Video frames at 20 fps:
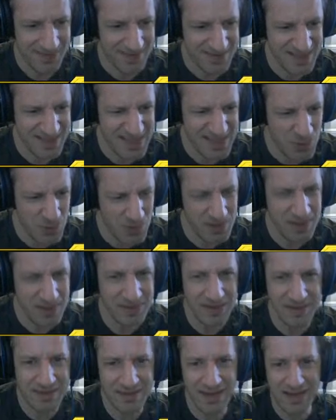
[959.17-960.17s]
Did he really
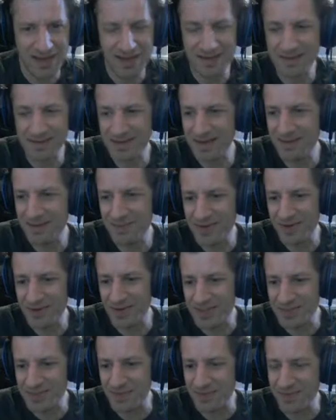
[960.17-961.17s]
think that? That would be
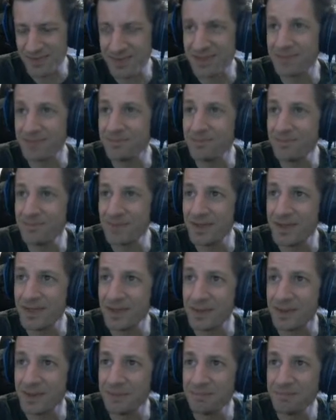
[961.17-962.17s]
awesome if he did.
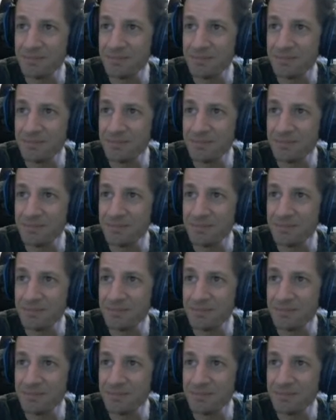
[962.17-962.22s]
Anyway.